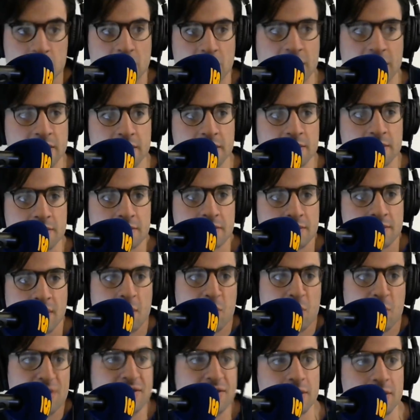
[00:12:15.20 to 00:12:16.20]

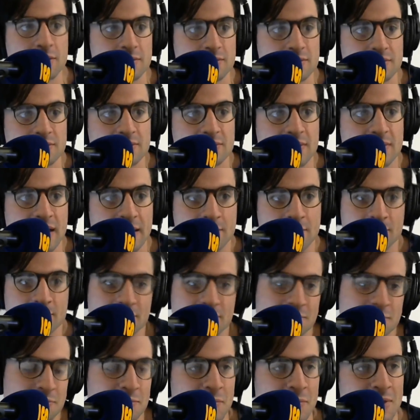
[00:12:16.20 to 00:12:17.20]
I'm with you. And
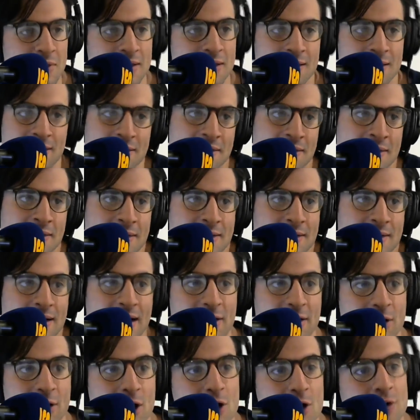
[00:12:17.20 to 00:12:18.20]

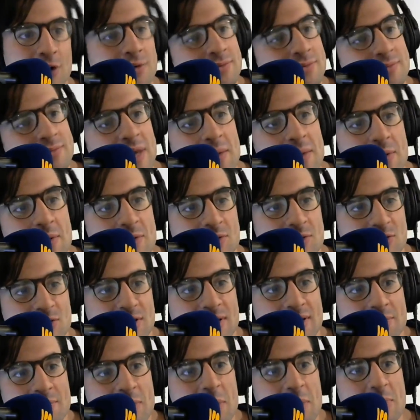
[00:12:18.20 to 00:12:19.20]
I don't know, maybe
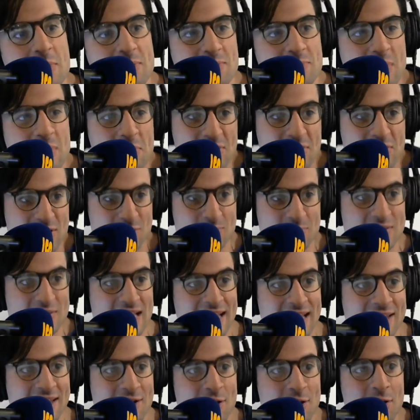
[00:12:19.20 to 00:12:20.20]
this was
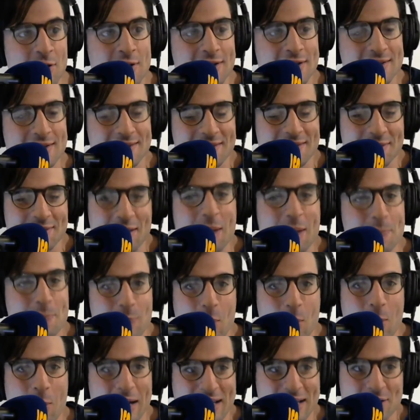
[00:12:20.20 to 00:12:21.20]
like not
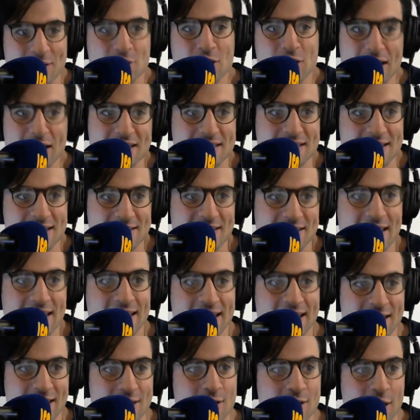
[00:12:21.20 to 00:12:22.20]
poetic justice that
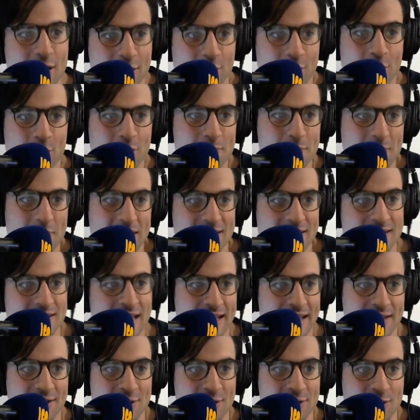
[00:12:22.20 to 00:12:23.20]
like he got hurt, but it's
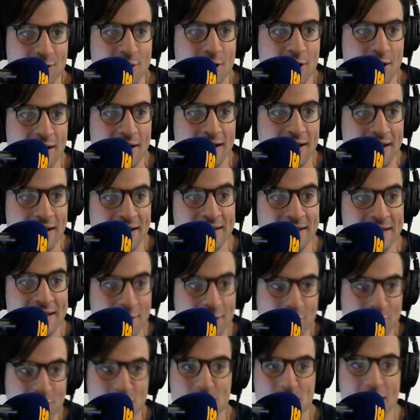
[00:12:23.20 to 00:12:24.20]
like an
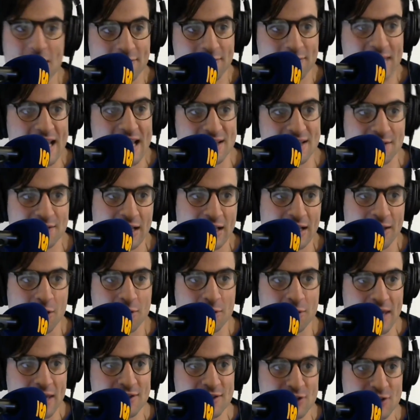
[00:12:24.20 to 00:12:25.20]
illustrative case of like,
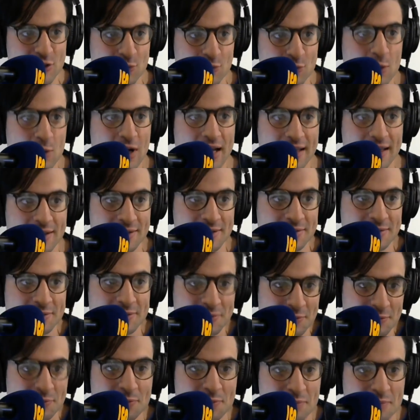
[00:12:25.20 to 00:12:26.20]
okay, this is why
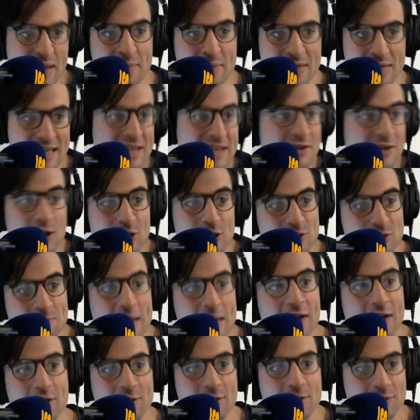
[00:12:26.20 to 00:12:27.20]
maybe he knows
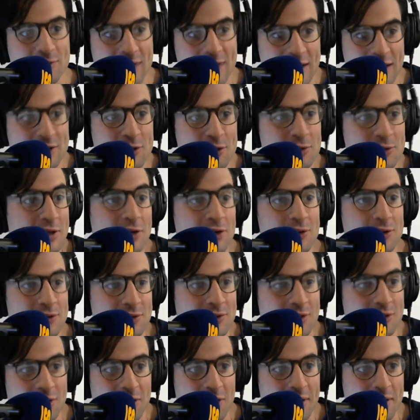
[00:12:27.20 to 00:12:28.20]
better than you do.
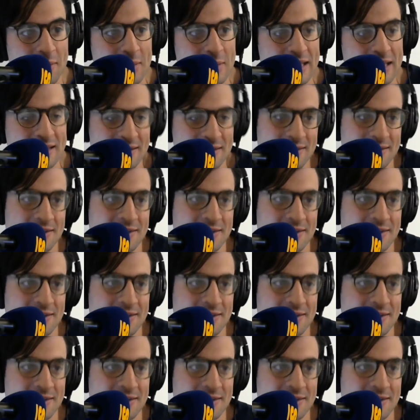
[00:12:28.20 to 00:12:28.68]
You know what I mean?